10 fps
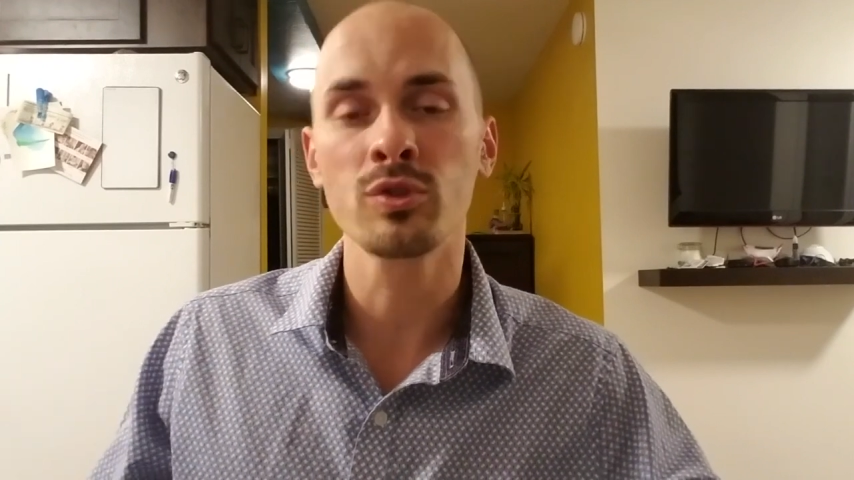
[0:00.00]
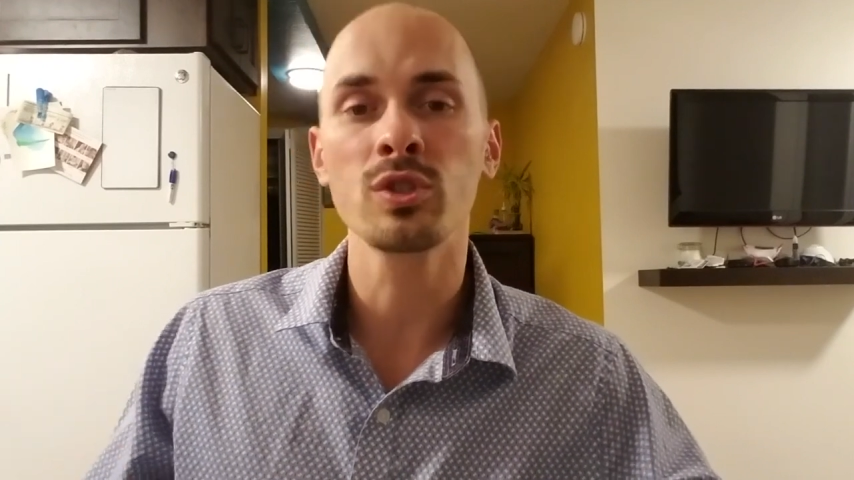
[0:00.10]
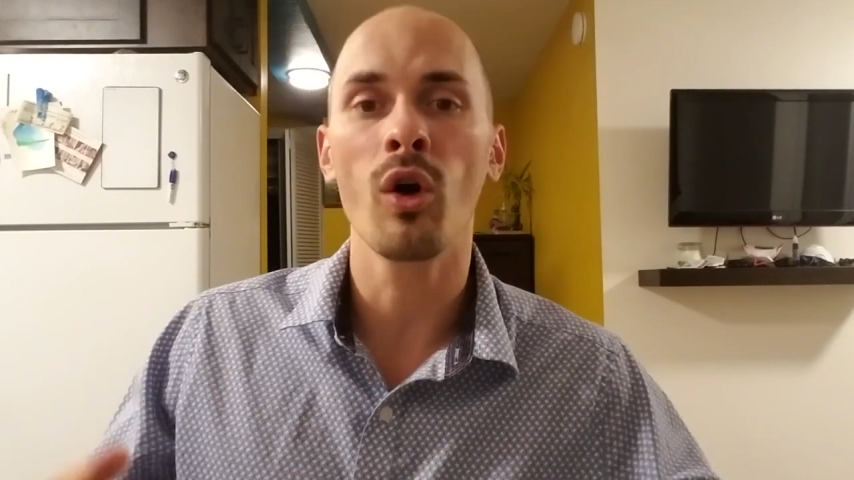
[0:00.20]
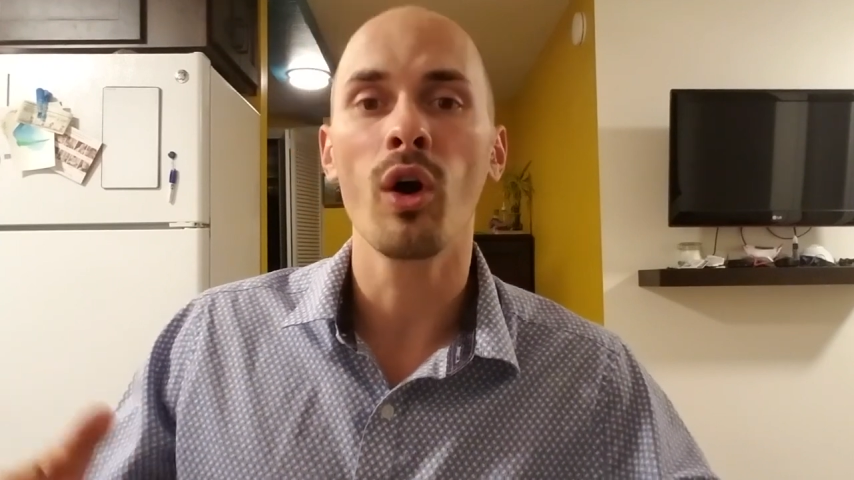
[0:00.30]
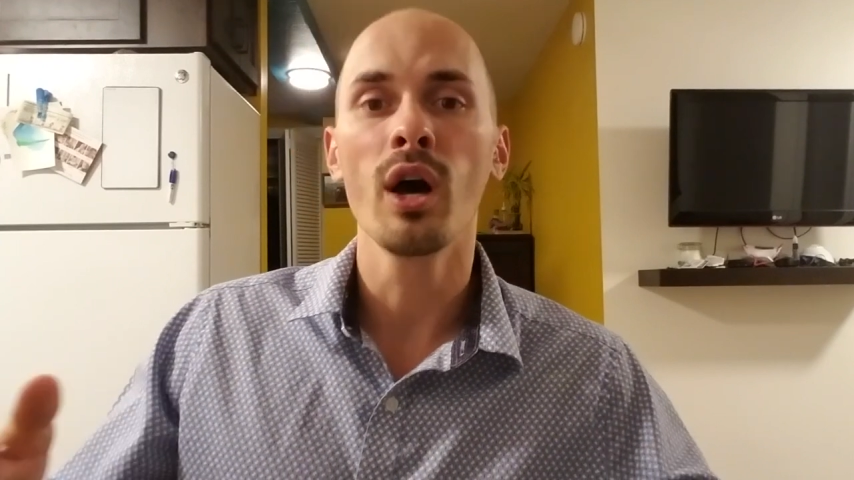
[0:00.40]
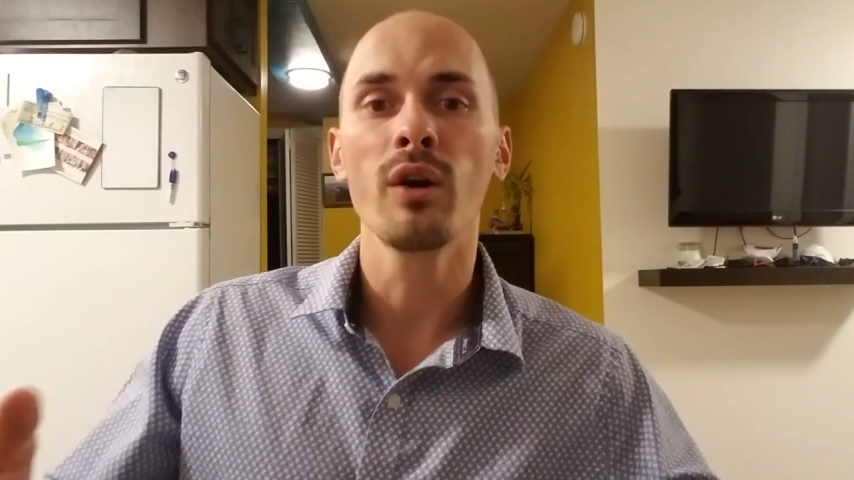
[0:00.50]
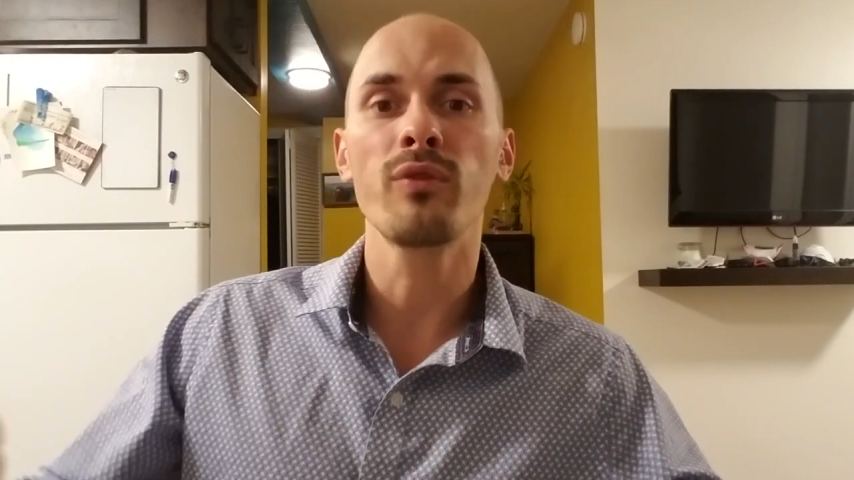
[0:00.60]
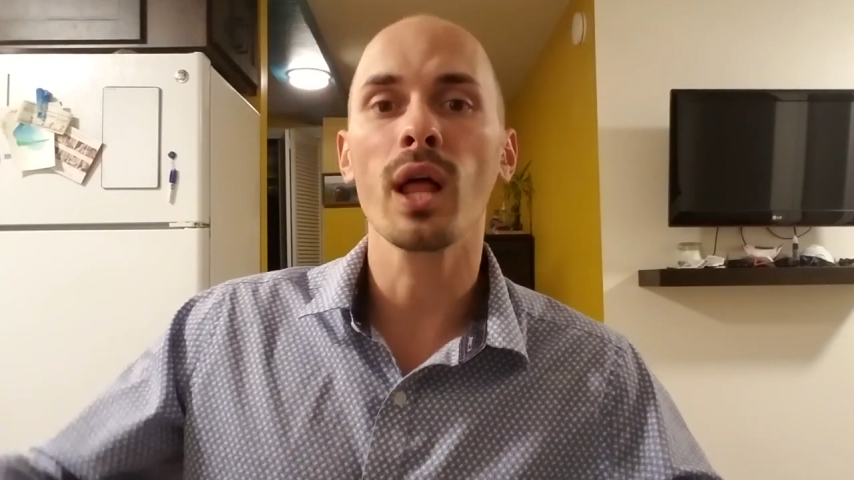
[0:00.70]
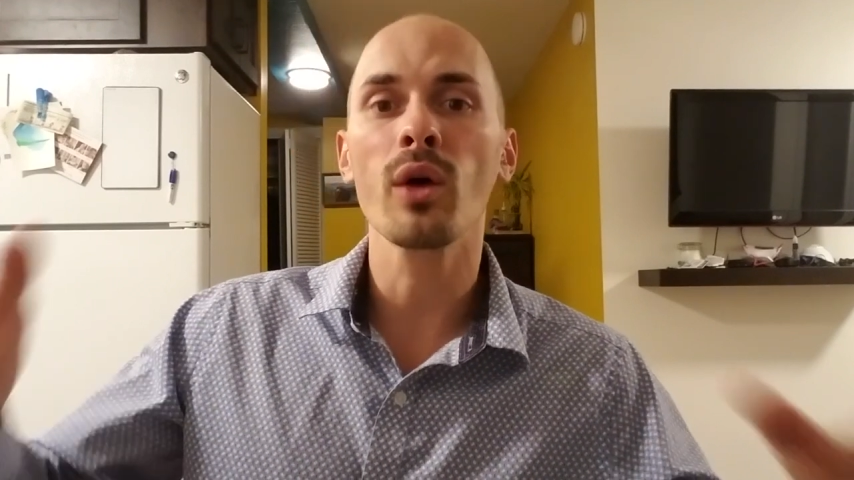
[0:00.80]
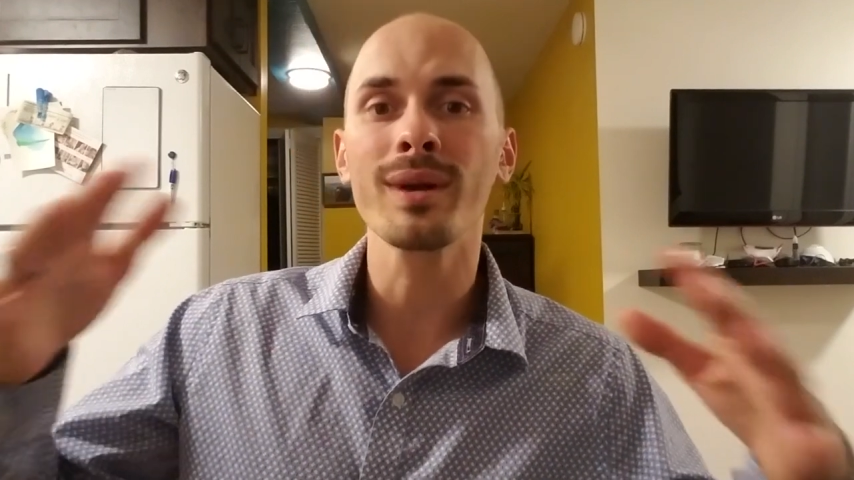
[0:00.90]
So,
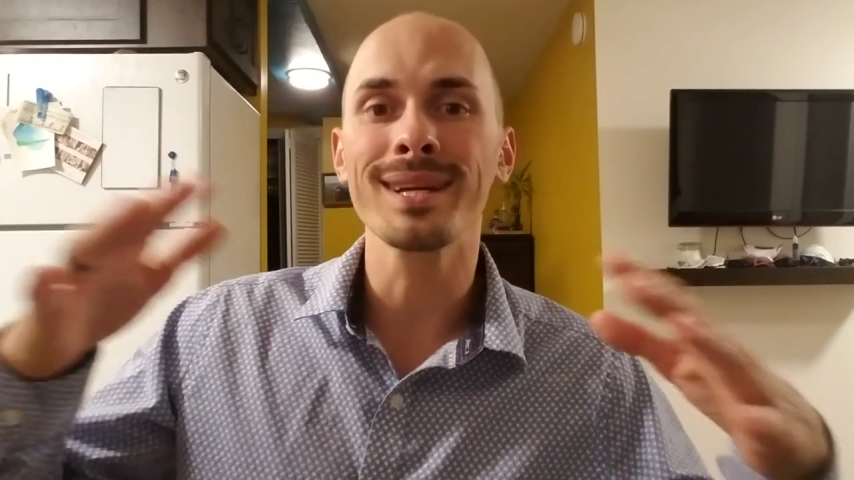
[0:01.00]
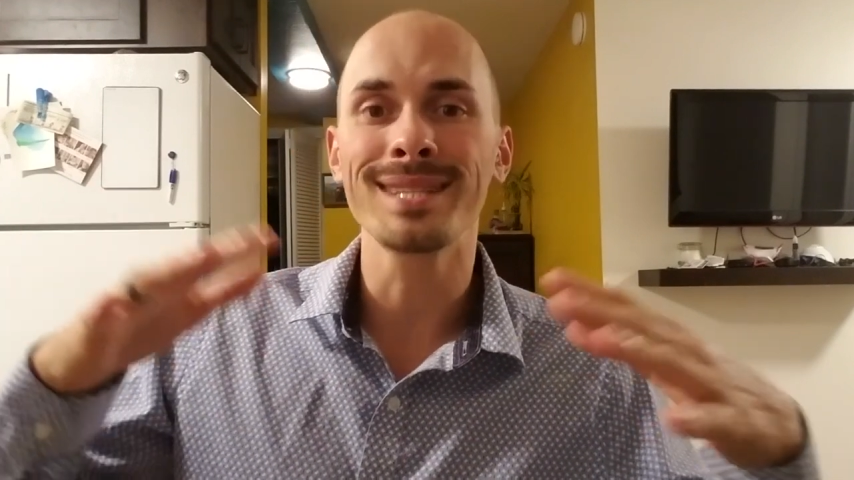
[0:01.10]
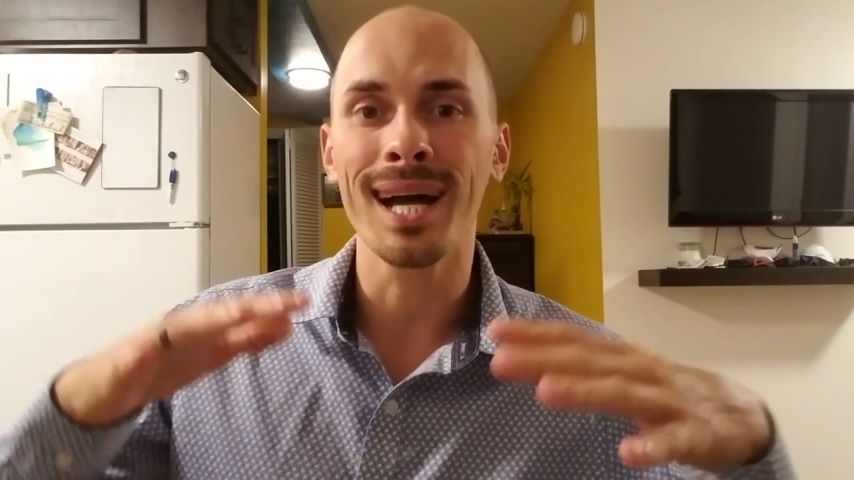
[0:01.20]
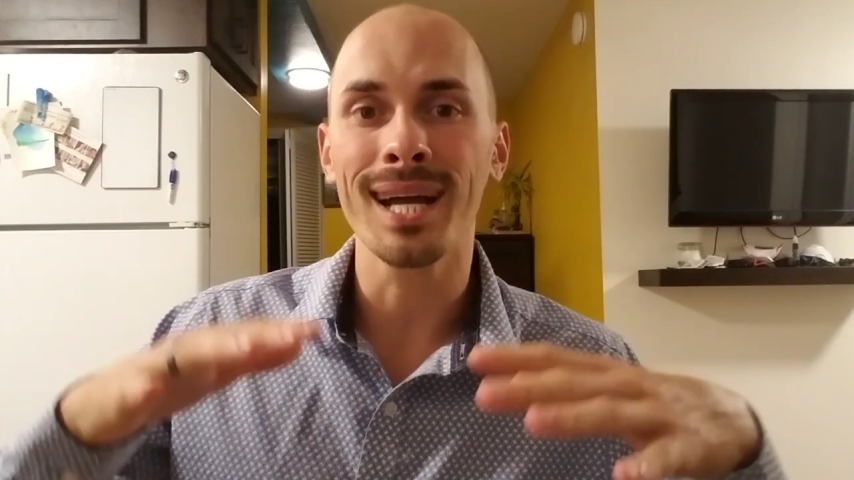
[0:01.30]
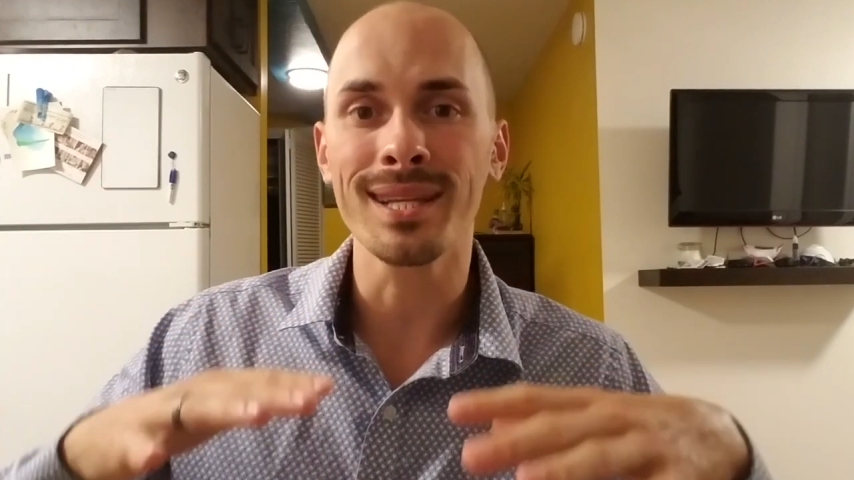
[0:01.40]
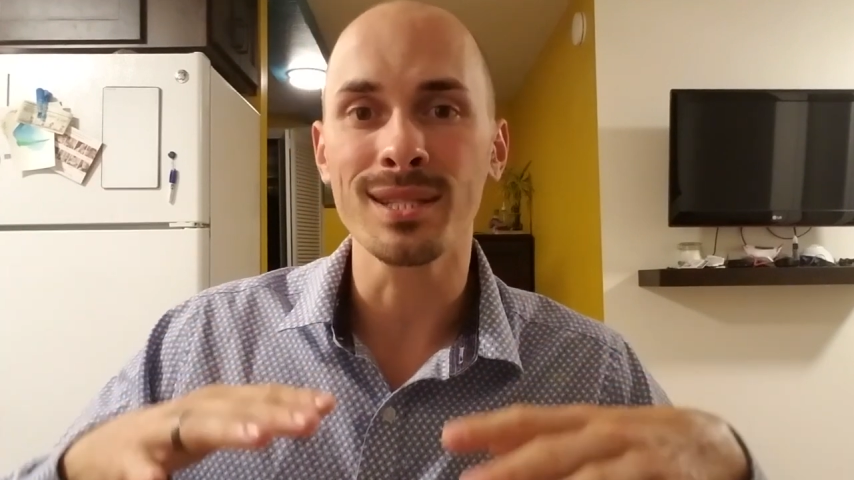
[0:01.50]
following a diet